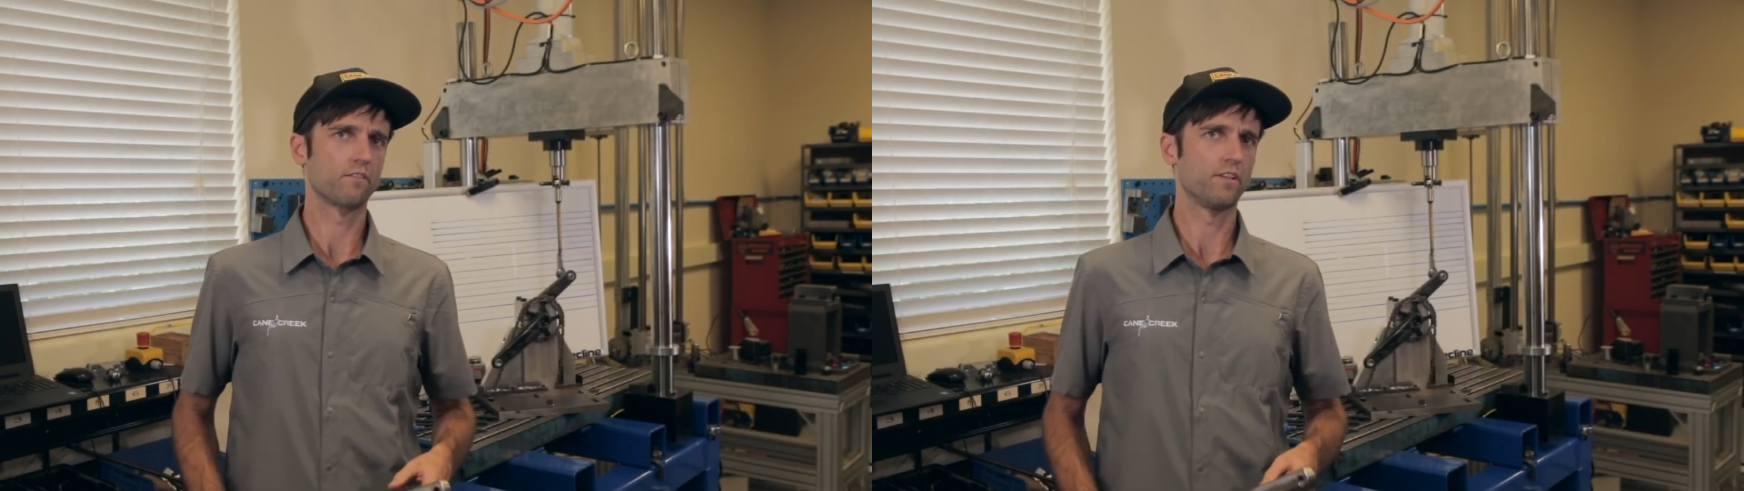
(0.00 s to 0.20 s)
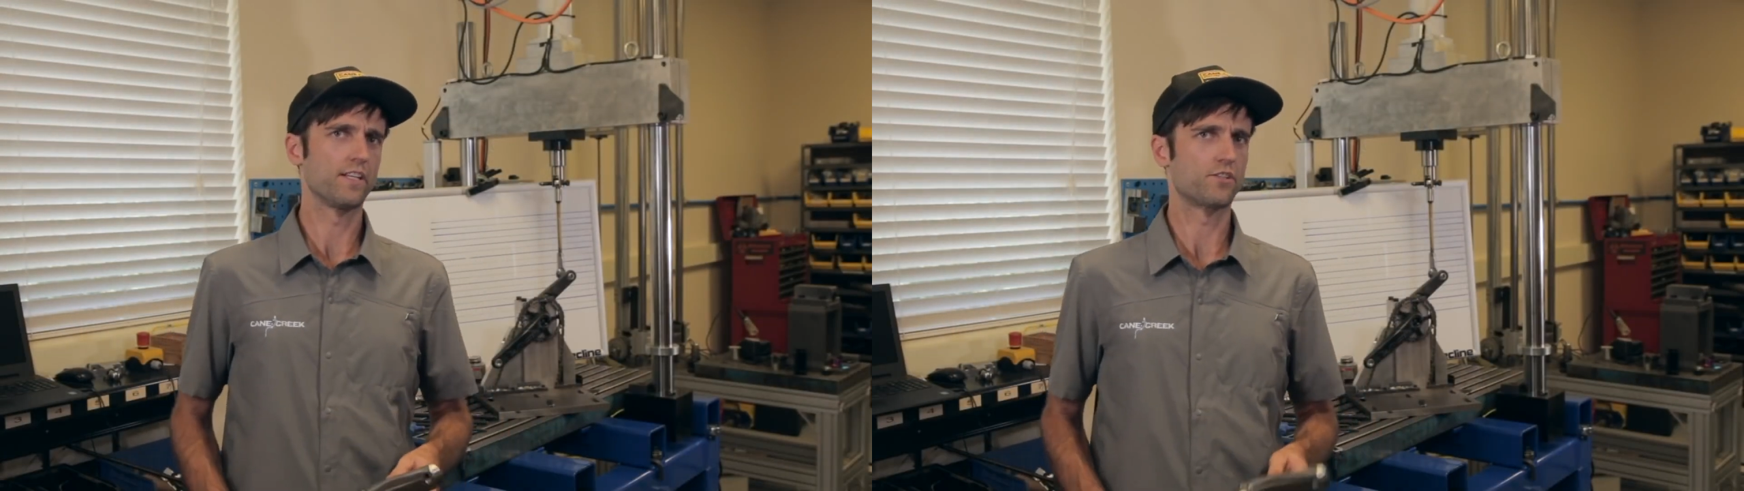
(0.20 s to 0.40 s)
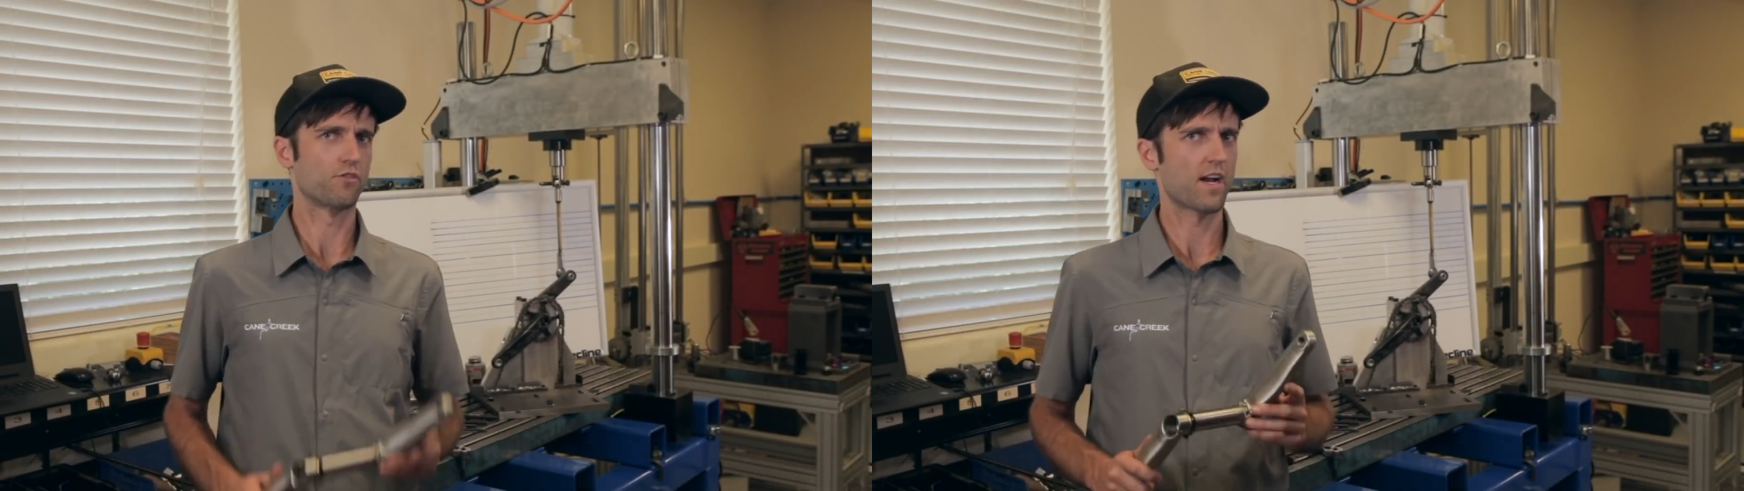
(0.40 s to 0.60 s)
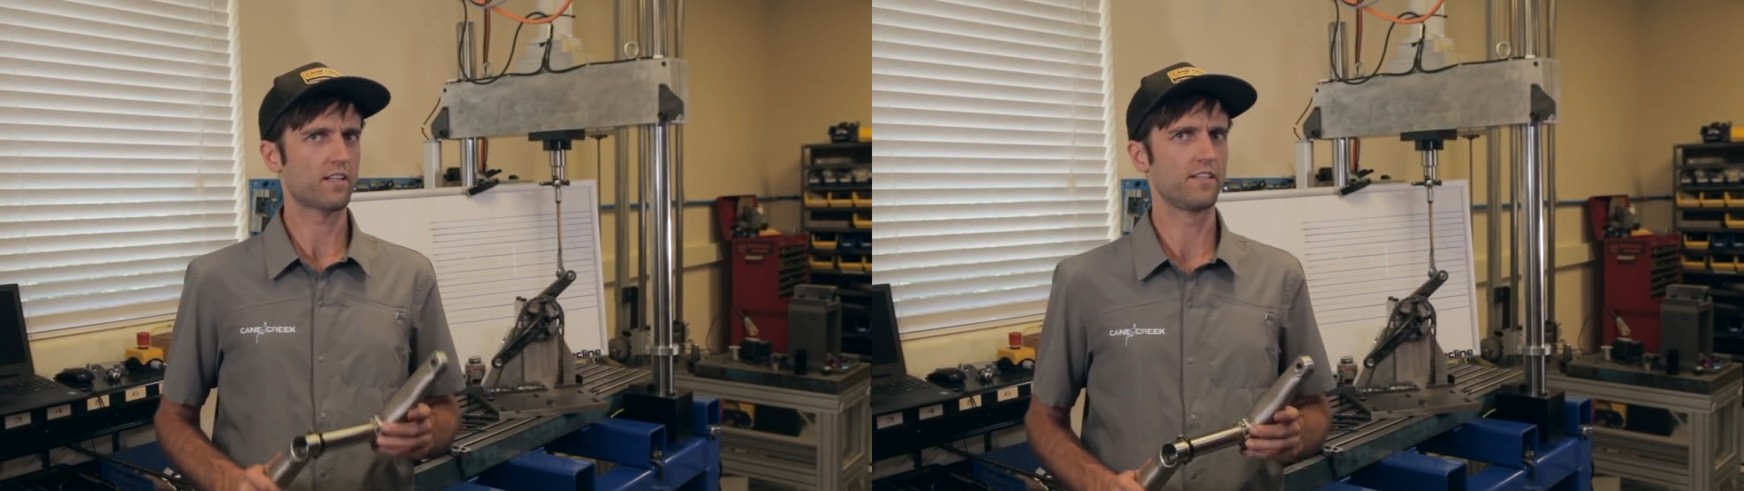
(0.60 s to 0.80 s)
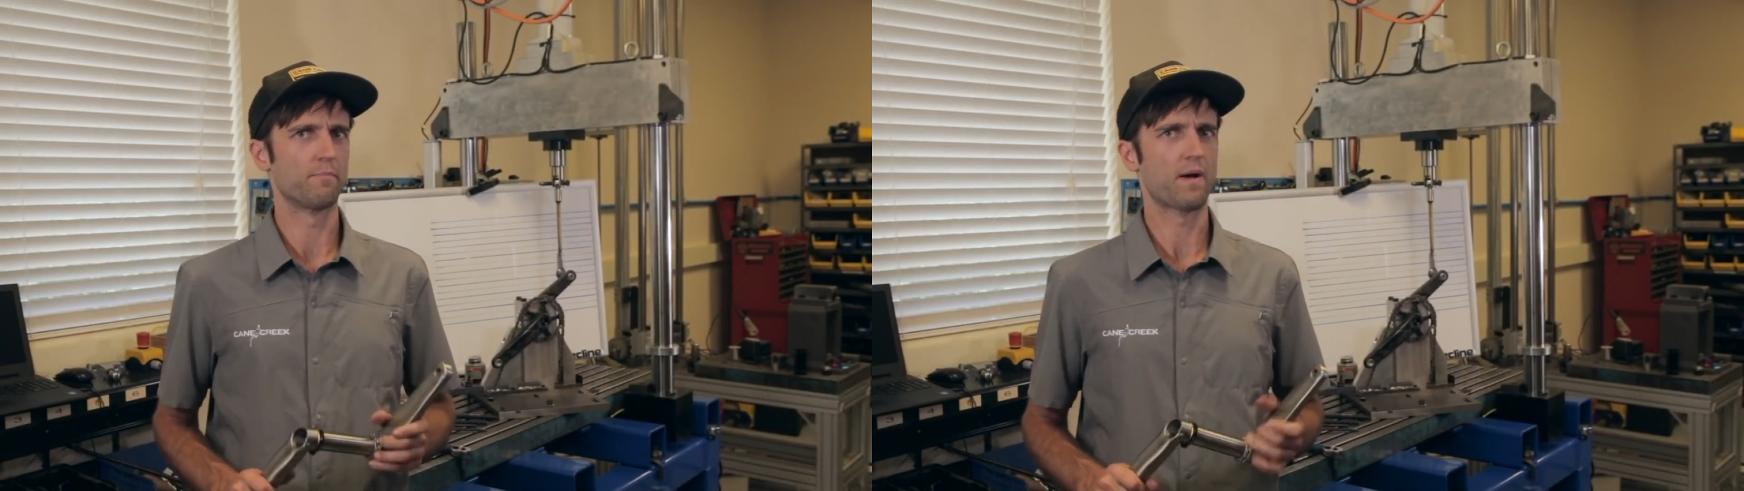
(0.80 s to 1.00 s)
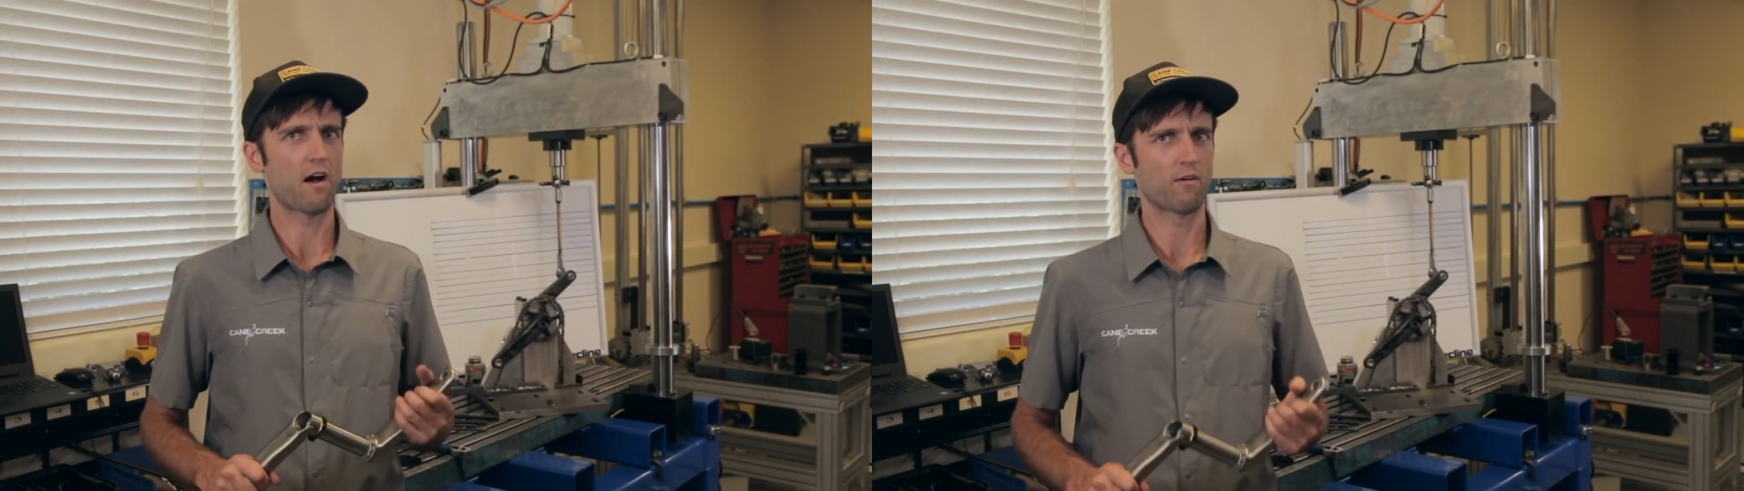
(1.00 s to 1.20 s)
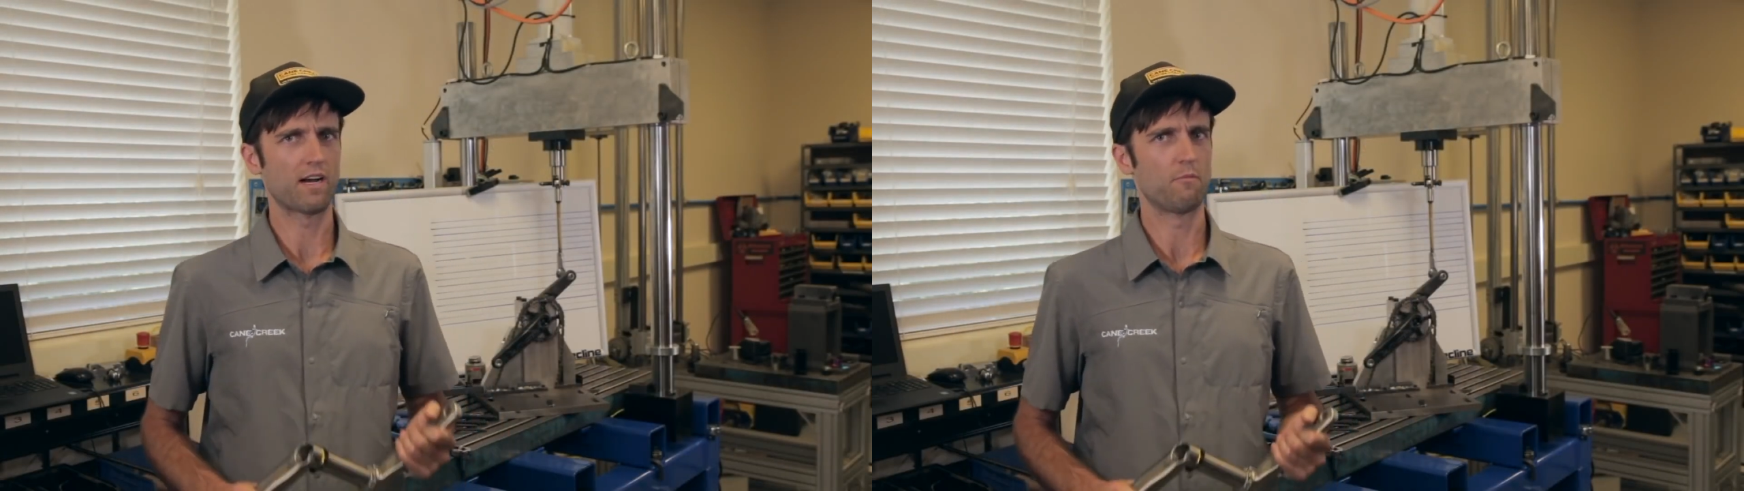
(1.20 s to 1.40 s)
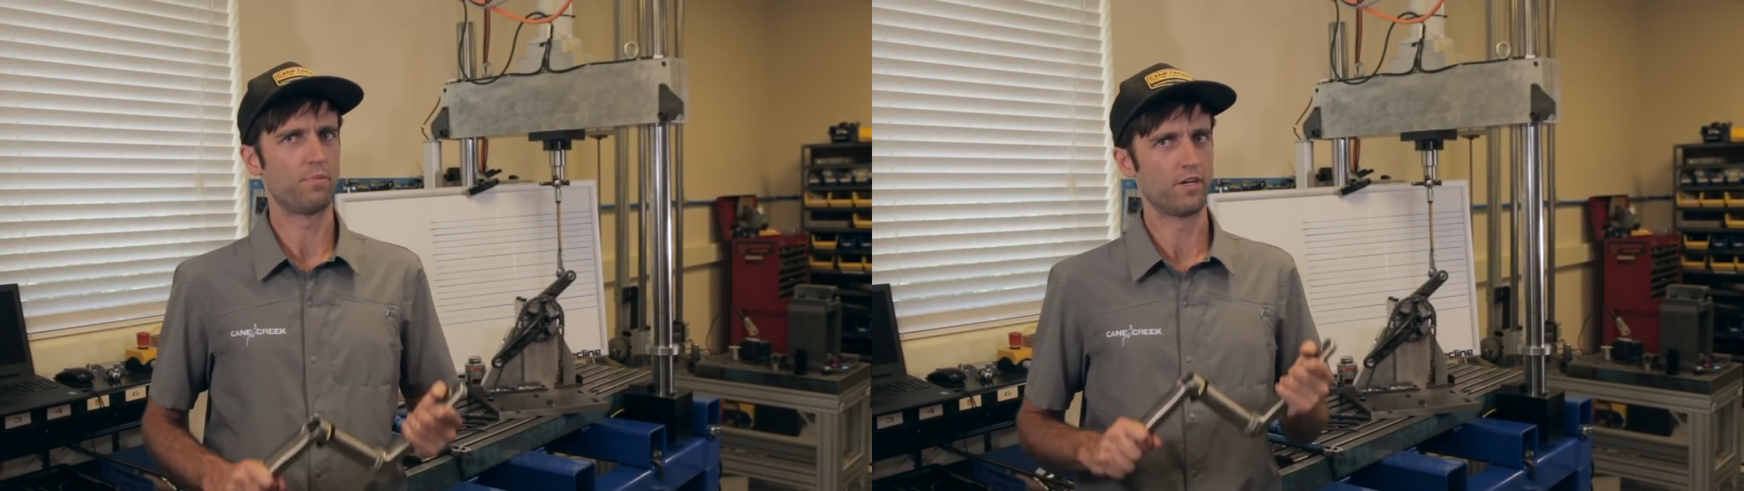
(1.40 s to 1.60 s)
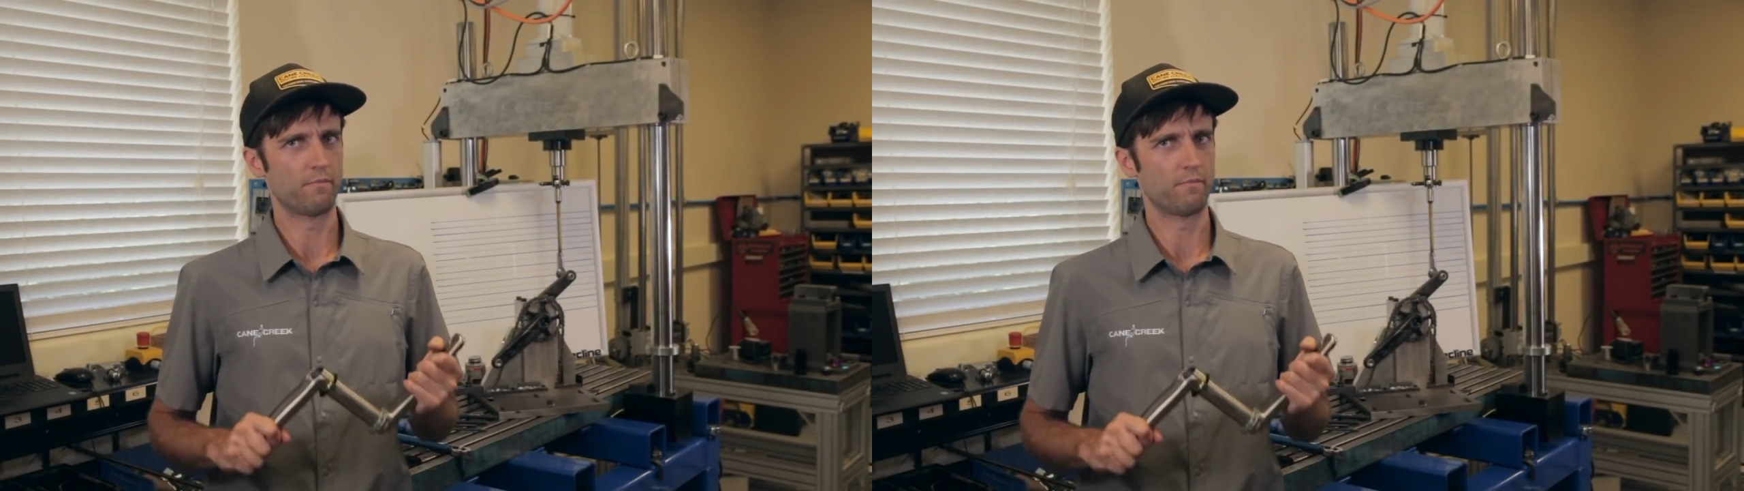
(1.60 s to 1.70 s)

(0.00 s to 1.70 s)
relates directly to power output